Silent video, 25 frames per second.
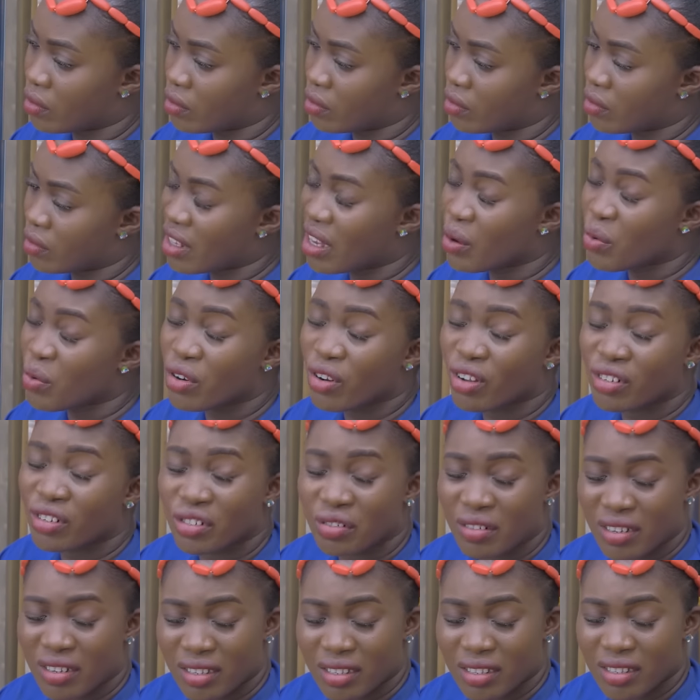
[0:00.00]
I will not
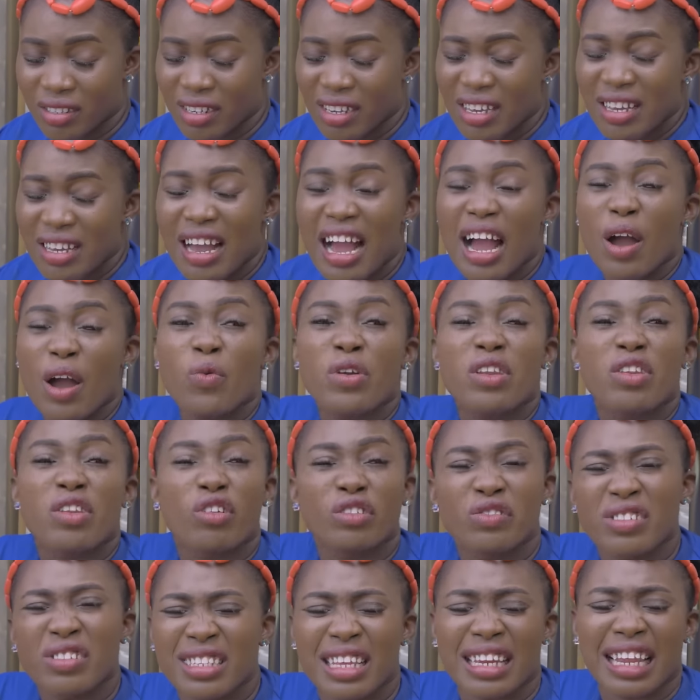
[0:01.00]
rest. I will not
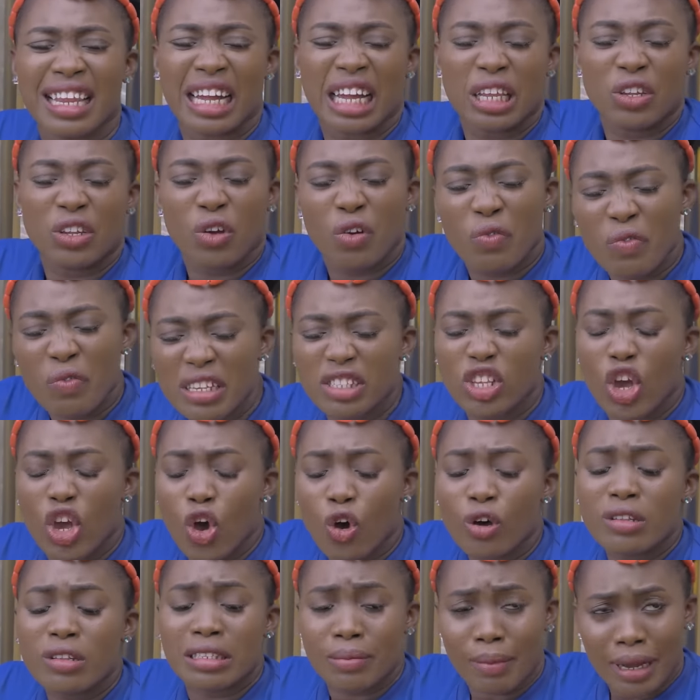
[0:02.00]
rest and I cannot rest
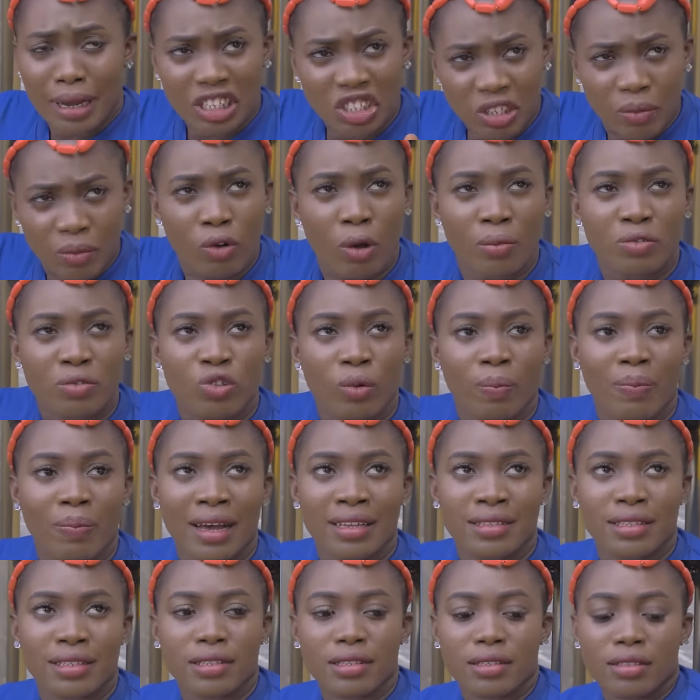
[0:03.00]
until my dream comes to
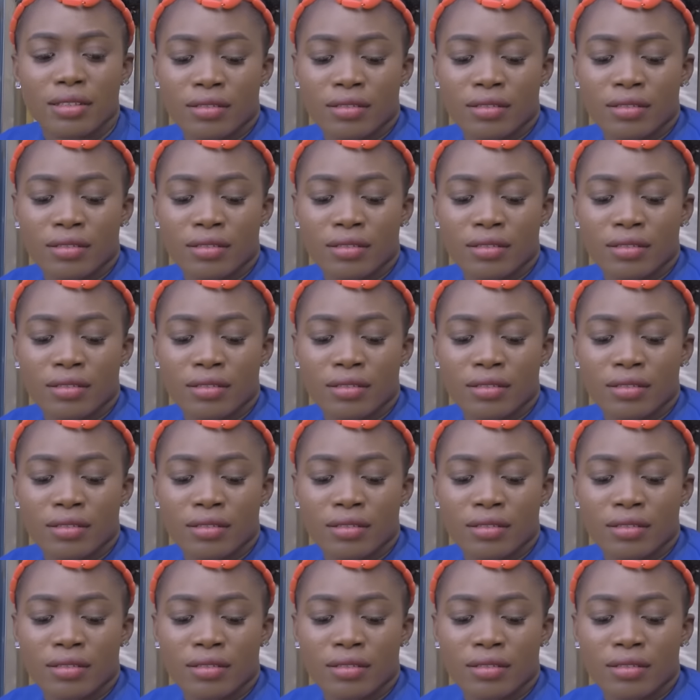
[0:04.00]
pass.